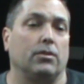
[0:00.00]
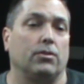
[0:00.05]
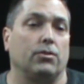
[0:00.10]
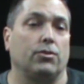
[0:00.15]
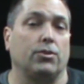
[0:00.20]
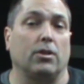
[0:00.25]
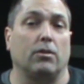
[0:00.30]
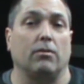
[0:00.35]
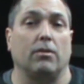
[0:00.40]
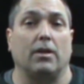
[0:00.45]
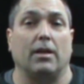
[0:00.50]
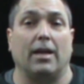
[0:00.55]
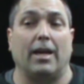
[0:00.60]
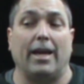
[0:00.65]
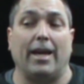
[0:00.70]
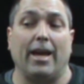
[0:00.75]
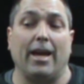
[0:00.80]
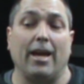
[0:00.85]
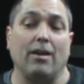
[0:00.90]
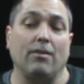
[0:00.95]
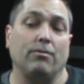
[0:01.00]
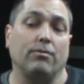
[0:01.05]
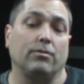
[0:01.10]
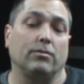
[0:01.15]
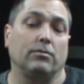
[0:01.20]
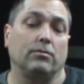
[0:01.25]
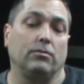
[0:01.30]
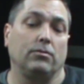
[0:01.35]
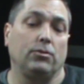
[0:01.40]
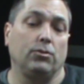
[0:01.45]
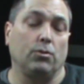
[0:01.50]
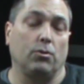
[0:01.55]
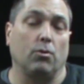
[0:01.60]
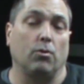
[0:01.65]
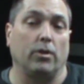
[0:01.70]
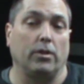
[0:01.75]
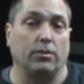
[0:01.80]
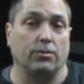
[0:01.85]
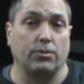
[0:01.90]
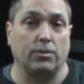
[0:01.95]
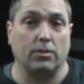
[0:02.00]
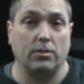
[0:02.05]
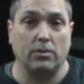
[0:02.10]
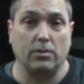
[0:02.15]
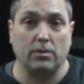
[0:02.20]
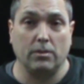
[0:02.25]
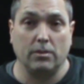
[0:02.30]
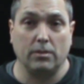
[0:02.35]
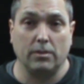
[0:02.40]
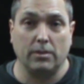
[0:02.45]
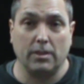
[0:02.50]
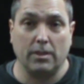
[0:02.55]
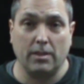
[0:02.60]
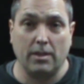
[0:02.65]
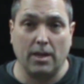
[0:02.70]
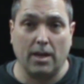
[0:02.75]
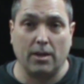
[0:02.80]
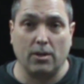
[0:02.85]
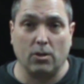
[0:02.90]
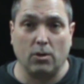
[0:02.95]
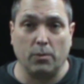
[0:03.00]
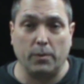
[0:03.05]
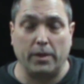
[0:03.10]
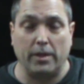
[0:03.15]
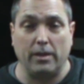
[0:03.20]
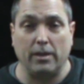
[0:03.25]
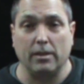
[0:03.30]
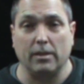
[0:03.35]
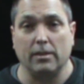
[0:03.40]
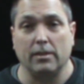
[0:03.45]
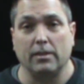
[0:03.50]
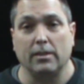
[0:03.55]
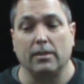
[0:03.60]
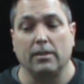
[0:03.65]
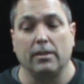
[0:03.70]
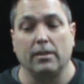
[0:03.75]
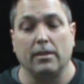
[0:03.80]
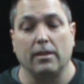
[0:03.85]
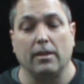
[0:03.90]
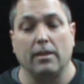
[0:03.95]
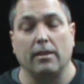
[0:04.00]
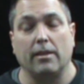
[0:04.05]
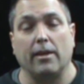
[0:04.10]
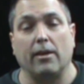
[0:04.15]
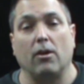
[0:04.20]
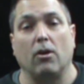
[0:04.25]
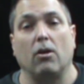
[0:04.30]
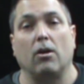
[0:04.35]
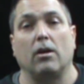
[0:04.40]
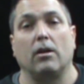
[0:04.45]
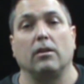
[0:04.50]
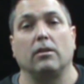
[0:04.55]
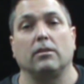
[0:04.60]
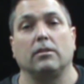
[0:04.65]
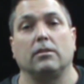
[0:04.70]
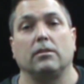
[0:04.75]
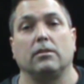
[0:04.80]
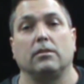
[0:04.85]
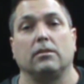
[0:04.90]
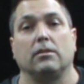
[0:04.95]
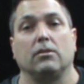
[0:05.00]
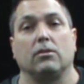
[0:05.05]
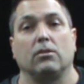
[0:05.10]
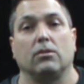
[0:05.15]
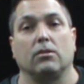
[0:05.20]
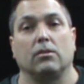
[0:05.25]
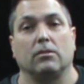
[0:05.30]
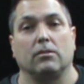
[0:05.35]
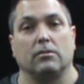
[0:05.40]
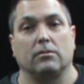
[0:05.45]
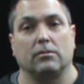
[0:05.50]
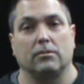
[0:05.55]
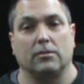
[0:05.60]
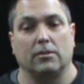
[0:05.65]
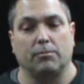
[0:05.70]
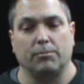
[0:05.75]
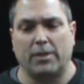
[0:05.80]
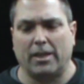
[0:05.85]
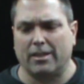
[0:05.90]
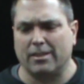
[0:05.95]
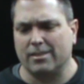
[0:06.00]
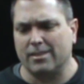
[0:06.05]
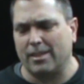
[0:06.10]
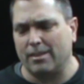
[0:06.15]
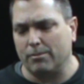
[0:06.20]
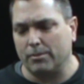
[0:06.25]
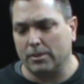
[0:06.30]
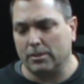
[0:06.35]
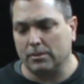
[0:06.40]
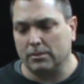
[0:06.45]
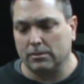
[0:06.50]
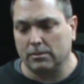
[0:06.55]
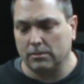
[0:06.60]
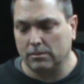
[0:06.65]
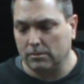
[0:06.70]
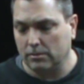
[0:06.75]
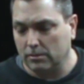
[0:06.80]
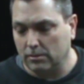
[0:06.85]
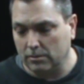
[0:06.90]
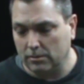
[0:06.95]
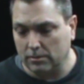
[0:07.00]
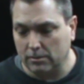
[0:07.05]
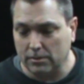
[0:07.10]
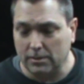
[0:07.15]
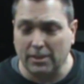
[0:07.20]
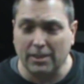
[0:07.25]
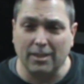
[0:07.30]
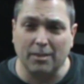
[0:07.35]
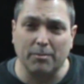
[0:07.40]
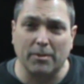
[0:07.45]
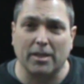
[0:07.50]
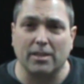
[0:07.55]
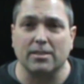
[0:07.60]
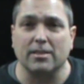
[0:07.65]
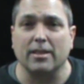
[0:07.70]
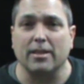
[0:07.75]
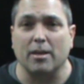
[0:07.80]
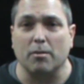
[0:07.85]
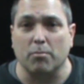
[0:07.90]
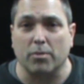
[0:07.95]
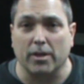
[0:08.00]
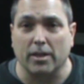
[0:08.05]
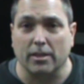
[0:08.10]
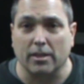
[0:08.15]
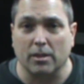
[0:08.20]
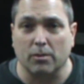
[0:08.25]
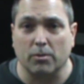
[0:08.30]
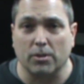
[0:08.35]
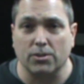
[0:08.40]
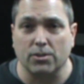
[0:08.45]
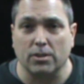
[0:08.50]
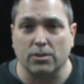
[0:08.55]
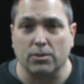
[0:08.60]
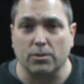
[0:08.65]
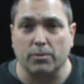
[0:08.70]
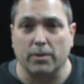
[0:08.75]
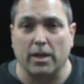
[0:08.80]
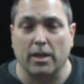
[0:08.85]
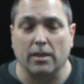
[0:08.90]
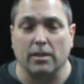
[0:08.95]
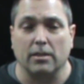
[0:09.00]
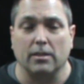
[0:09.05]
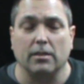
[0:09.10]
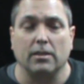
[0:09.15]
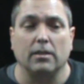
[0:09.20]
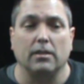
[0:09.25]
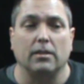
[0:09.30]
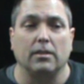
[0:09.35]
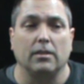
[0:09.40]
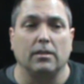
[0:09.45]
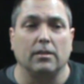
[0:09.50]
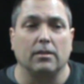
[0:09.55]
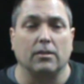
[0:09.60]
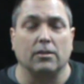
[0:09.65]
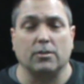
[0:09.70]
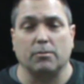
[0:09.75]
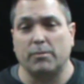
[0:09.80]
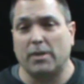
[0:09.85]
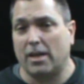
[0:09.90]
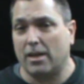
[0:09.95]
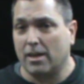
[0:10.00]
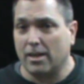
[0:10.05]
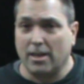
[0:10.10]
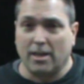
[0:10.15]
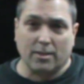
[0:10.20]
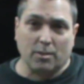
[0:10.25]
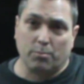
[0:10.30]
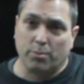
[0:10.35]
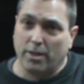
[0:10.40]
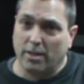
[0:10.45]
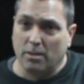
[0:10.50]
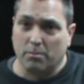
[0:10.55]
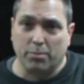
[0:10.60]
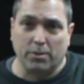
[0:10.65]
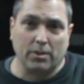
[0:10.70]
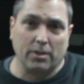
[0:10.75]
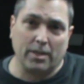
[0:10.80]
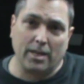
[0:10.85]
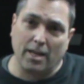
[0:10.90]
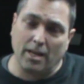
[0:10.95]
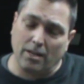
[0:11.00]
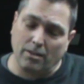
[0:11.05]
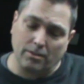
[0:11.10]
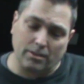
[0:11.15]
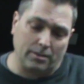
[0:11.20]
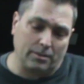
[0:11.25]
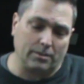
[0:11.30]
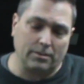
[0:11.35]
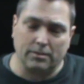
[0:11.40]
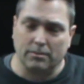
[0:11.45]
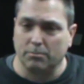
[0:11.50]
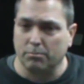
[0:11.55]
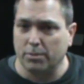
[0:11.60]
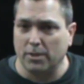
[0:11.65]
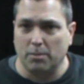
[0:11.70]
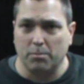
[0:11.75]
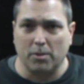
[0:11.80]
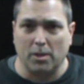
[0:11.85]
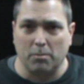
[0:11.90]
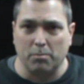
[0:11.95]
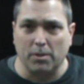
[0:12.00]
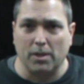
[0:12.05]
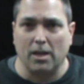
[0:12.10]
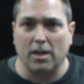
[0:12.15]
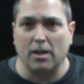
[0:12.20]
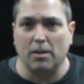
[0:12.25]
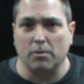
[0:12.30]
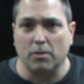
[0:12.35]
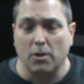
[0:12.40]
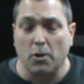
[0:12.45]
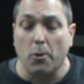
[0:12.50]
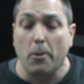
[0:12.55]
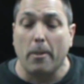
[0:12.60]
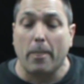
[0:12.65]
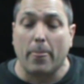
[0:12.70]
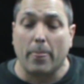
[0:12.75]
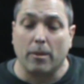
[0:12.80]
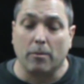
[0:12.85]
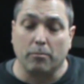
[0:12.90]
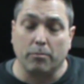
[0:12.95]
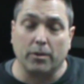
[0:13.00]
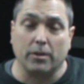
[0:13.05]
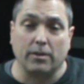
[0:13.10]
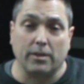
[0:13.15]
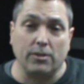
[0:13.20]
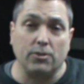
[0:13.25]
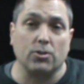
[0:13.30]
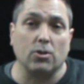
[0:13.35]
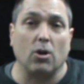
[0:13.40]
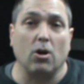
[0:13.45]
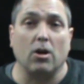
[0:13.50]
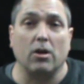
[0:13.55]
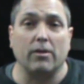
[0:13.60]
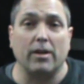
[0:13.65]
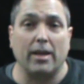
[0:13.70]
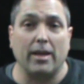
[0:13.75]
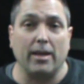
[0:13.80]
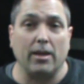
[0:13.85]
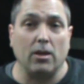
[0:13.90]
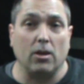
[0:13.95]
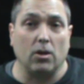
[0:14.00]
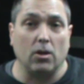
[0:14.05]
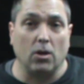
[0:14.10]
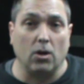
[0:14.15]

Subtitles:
So I have new coils. They're not OE. They are, I'm not going to say, well, yeah, I'm not going to say name brand. I don't want to start doing that. Because I'm not going to knock the brand they're pulling out and blah, blah, blah. But these are a